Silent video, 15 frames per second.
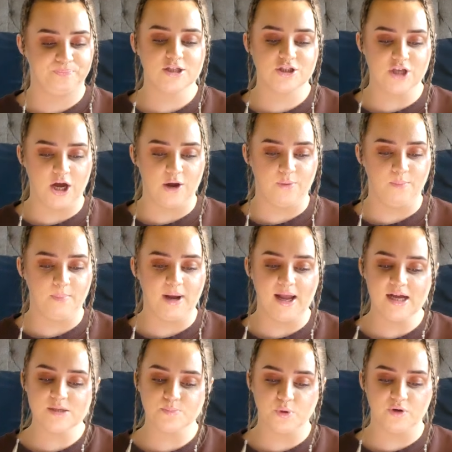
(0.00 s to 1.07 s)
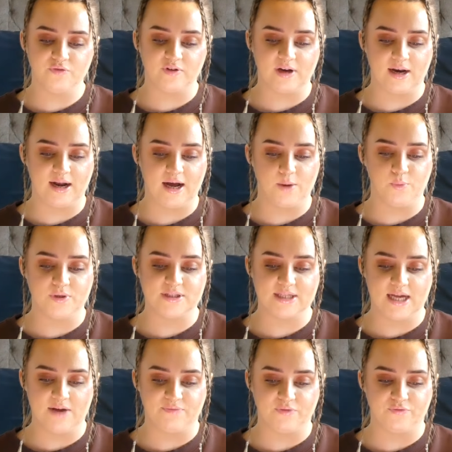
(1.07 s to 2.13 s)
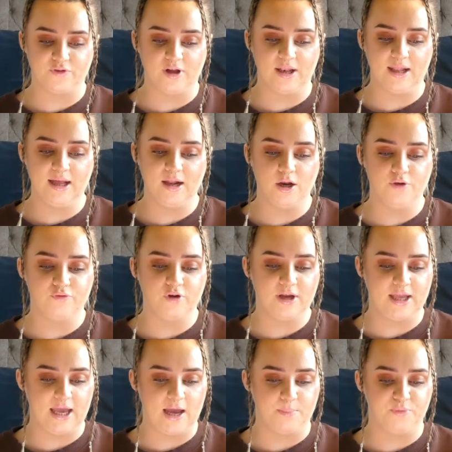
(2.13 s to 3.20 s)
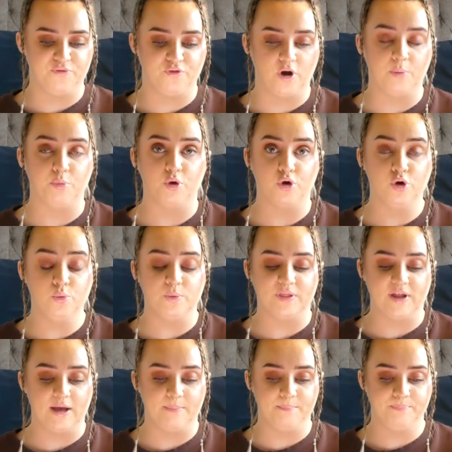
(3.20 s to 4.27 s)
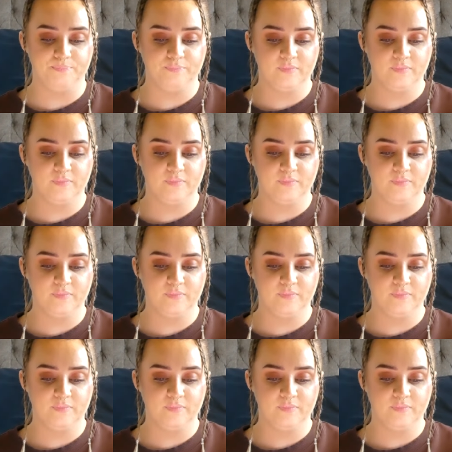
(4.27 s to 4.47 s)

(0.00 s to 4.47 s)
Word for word: So, my ex boyfriend and I were together for a little over a year before I broke up with him.